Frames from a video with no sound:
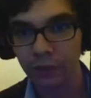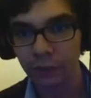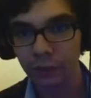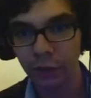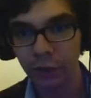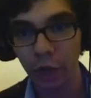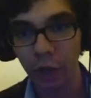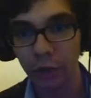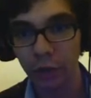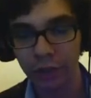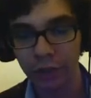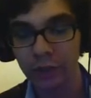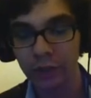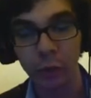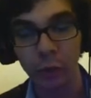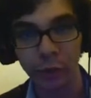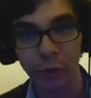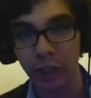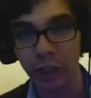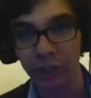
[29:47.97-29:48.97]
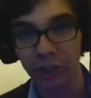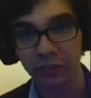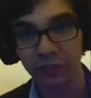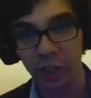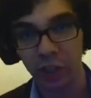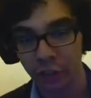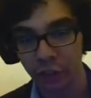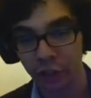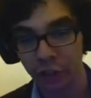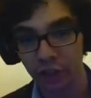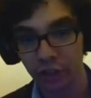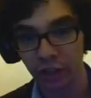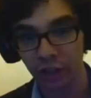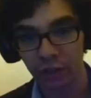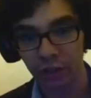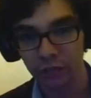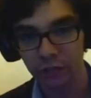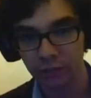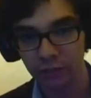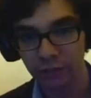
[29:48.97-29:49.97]
No, this door is not
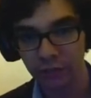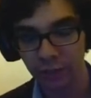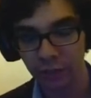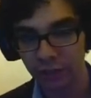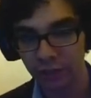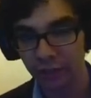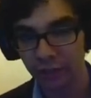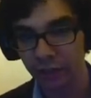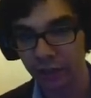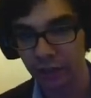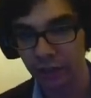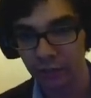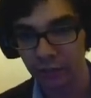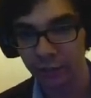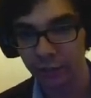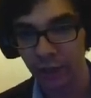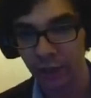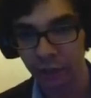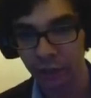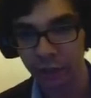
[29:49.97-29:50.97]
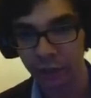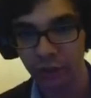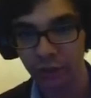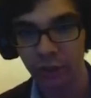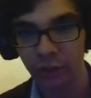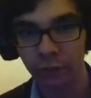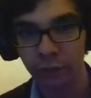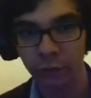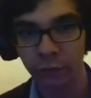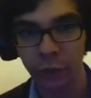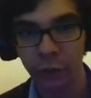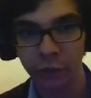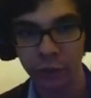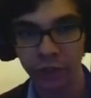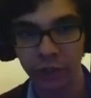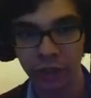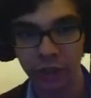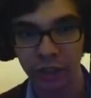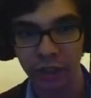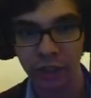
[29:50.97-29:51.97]
functional. It doesn't function,
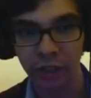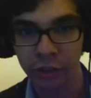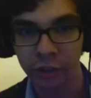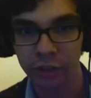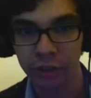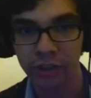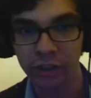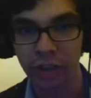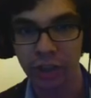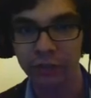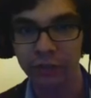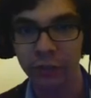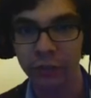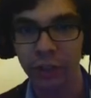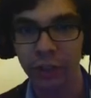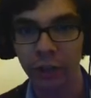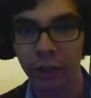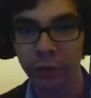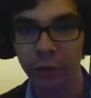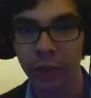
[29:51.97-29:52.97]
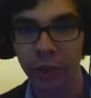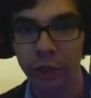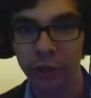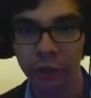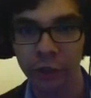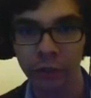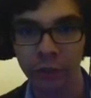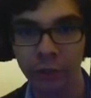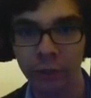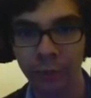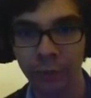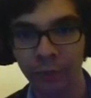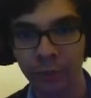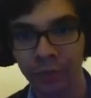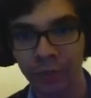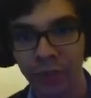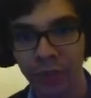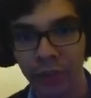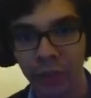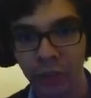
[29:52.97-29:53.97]
unfortunately. It's just there for decoration,
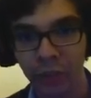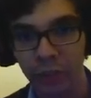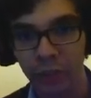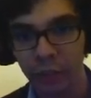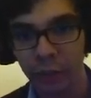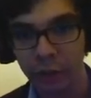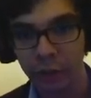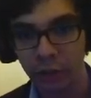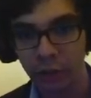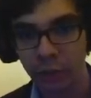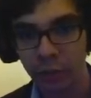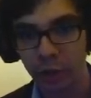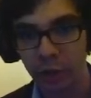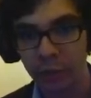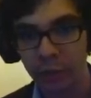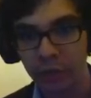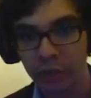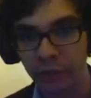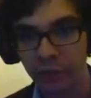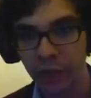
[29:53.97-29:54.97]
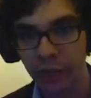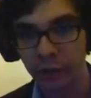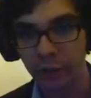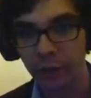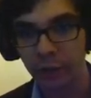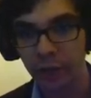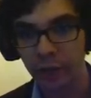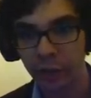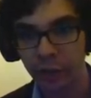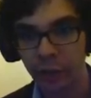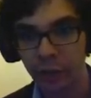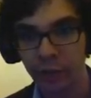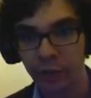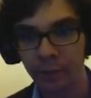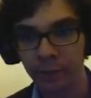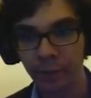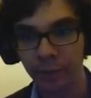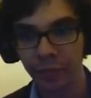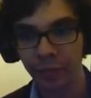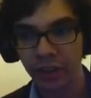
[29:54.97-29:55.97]
for the sole purpose of decoration.
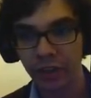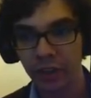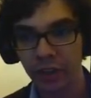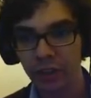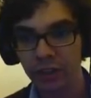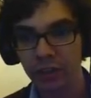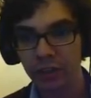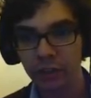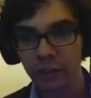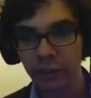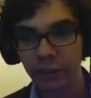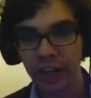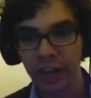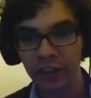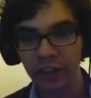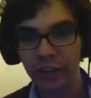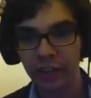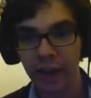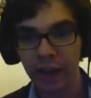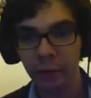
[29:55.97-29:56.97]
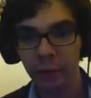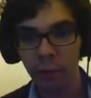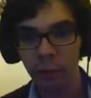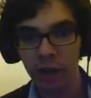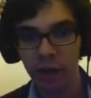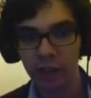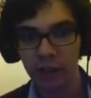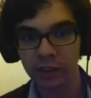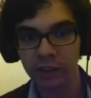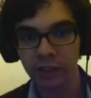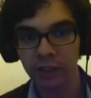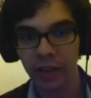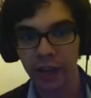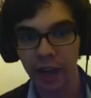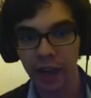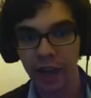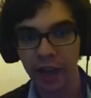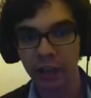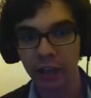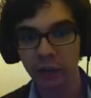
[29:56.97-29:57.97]
So yeah, that was the
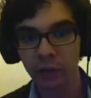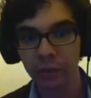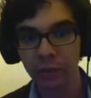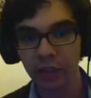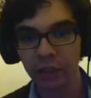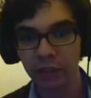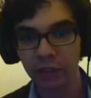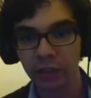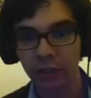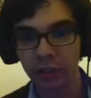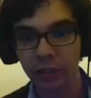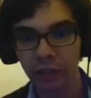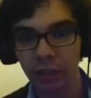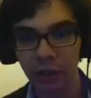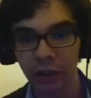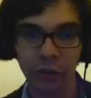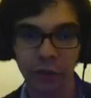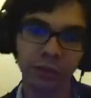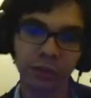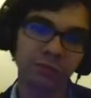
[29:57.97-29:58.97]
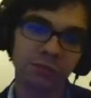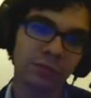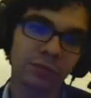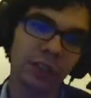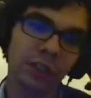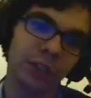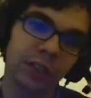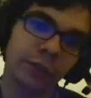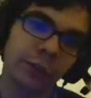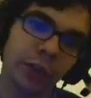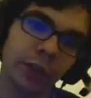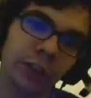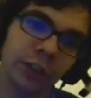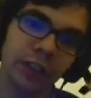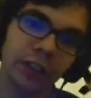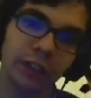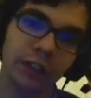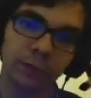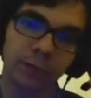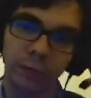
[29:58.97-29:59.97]
Halo building. Oh, if you're
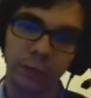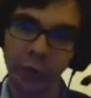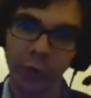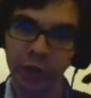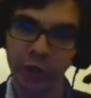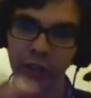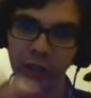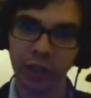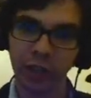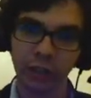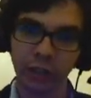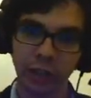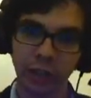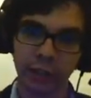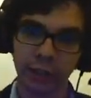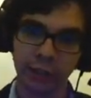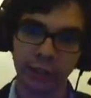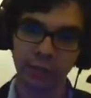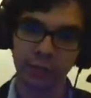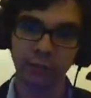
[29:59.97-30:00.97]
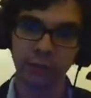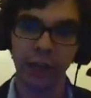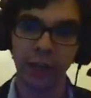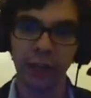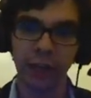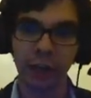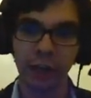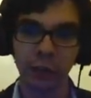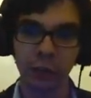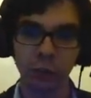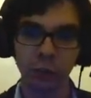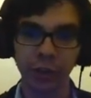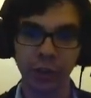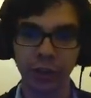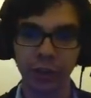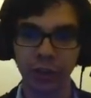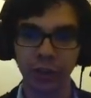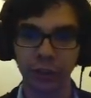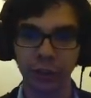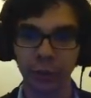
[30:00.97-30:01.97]
seeing for a thing that that's there is
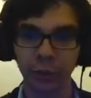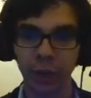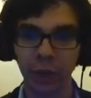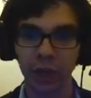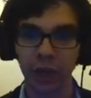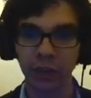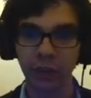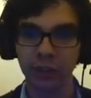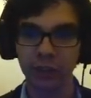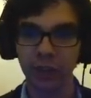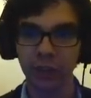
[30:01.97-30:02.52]
weird, the terrain and